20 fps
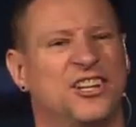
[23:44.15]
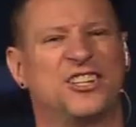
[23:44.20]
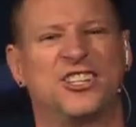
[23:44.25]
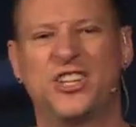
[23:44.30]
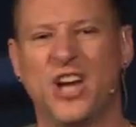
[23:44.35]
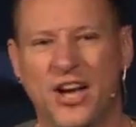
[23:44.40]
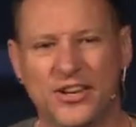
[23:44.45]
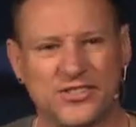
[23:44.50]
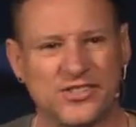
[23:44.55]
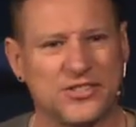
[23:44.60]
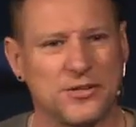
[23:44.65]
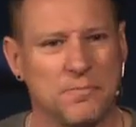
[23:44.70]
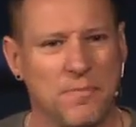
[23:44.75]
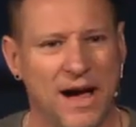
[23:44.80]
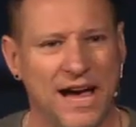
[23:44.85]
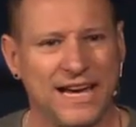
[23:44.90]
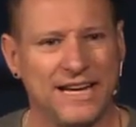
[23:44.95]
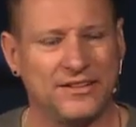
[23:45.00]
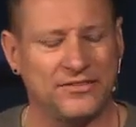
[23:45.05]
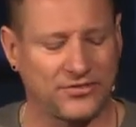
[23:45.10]
dust
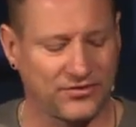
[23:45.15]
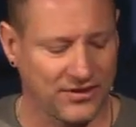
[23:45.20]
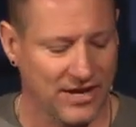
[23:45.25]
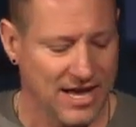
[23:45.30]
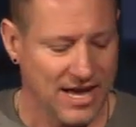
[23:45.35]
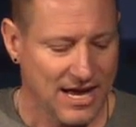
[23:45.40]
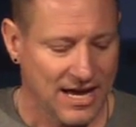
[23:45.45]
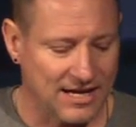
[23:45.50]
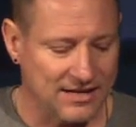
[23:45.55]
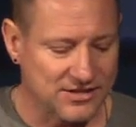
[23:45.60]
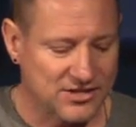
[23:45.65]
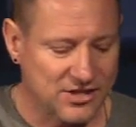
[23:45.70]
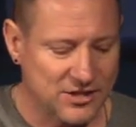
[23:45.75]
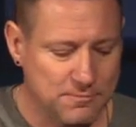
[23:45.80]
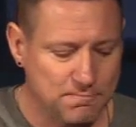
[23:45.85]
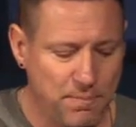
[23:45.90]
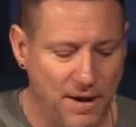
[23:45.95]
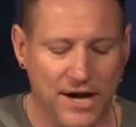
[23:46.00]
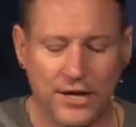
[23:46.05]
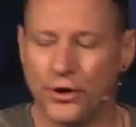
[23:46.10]
mites and
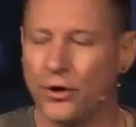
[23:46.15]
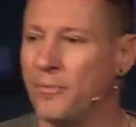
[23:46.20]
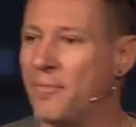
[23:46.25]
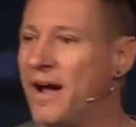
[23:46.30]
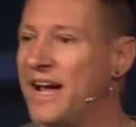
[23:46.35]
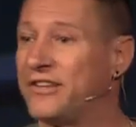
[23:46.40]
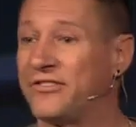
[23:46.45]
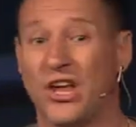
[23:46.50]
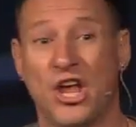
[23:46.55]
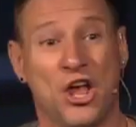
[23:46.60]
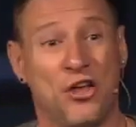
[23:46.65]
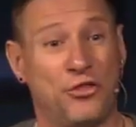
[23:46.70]
spider mites.